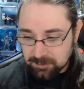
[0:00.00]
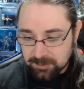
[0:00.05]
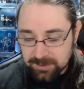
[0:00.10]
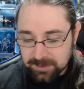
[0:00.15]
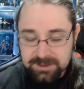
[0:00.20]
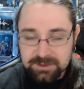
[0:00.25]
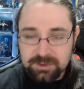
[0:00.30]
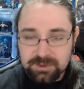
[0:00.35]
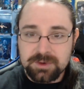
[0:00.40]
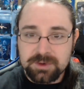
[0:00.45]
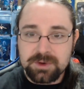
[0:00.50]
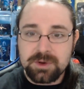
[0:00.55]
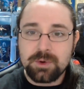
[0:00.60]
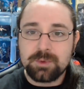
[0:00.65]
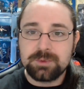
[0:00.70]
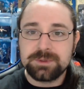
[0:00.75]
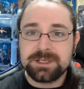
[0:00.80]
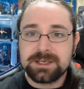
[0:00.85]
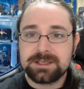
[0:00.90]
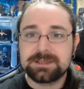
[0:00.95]
We don't
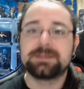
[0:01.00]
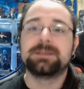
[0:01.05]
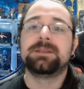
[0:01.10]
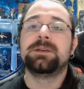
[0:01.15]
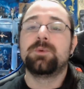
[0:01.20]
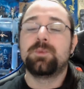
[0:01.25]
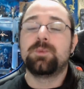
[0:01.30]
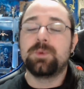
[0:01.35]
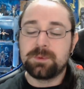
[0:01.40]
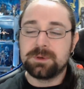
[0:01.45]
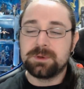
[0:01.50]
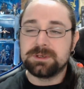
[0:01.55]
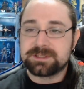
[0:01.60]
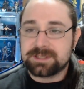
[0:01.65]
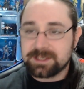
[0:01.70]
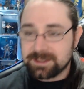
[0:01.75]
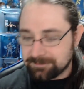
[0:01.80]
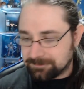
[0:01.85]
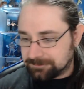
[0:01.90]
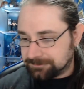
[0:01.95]
know yet, we will
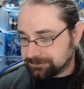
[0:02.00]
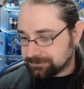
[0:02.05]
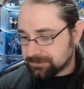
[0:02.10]
see.